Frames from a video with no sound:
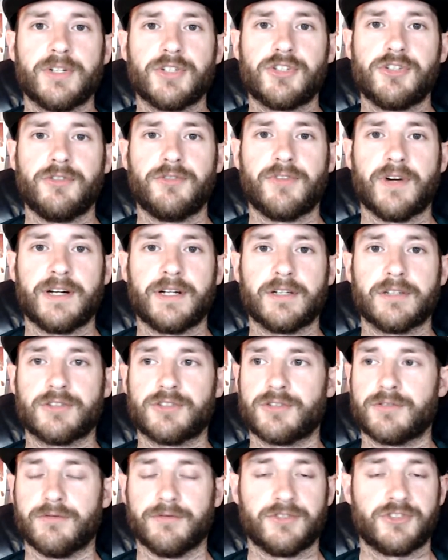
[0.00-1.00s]
she's fighting
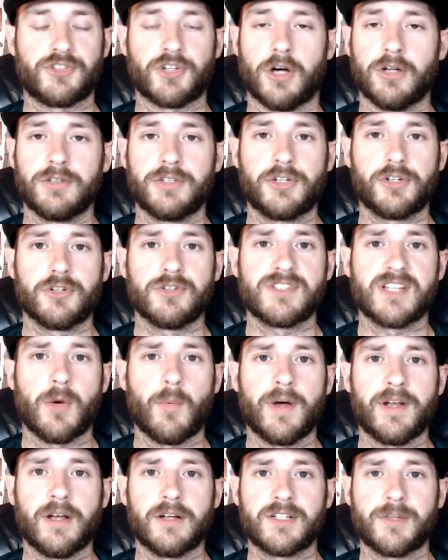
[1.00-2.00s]
solid girls that
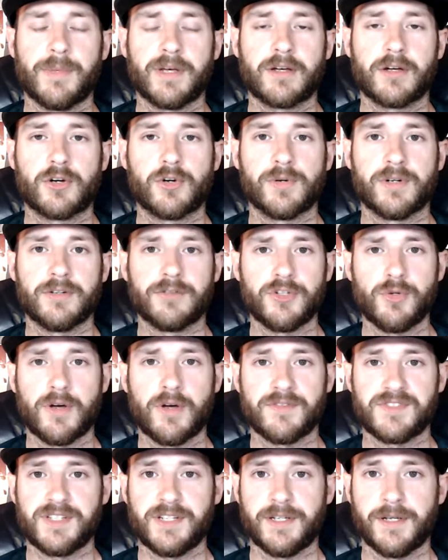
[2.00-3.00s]
went on to make a career in the
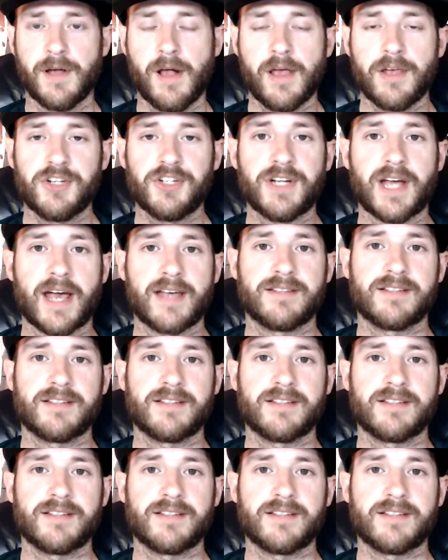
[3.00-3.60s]
UFC. She has